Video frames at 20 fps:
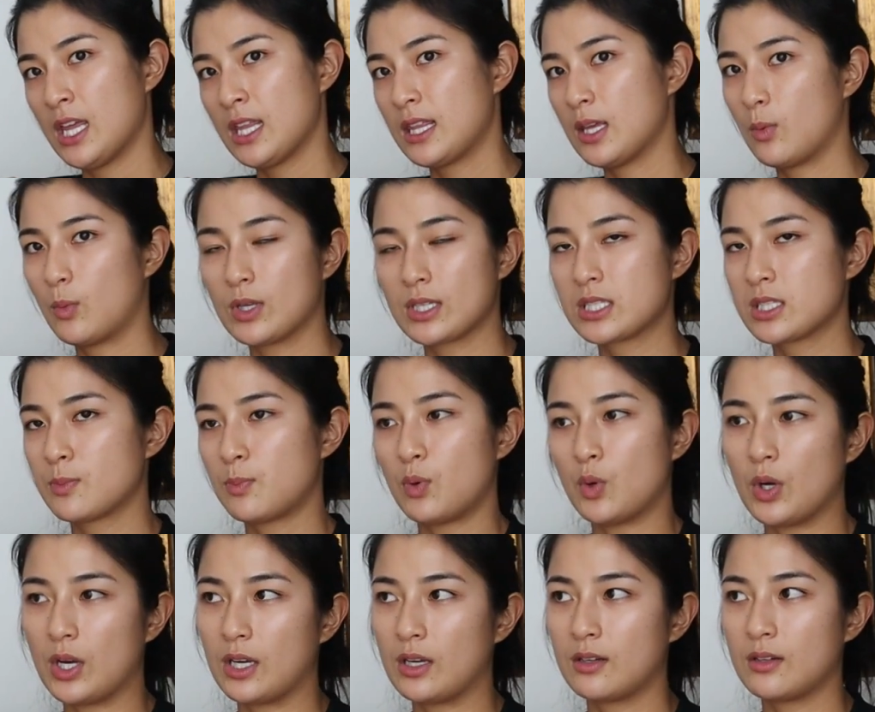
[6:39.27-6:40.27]
then what's the
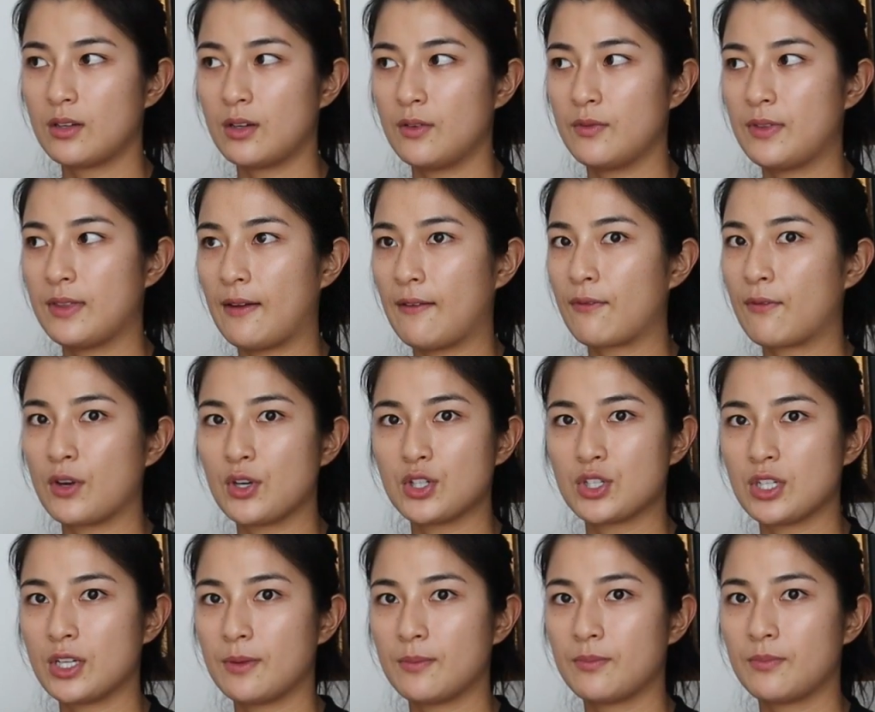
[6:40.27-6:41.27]
point of that
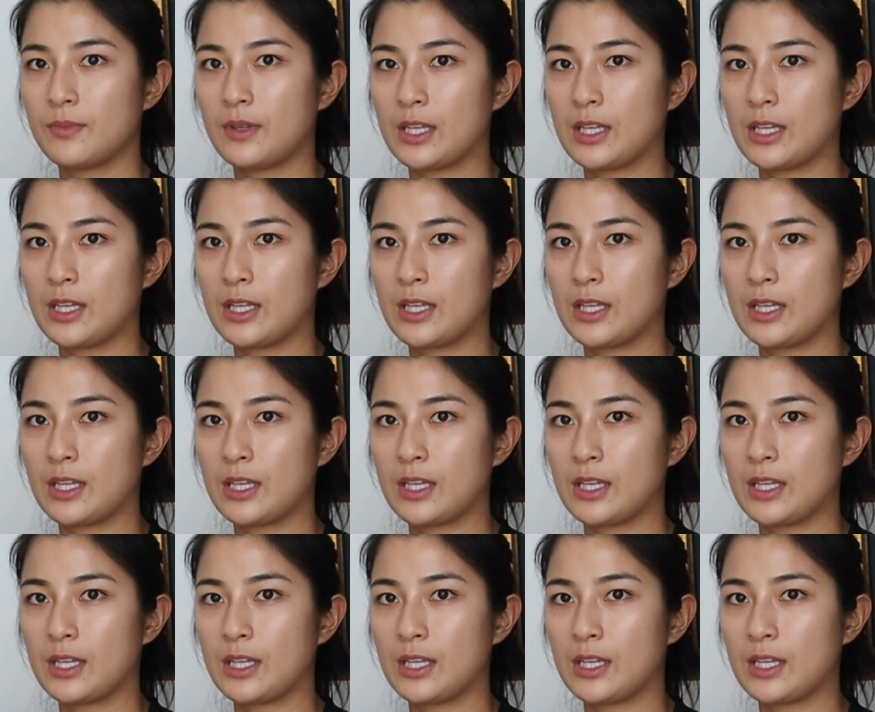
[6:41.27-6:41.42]
friendship?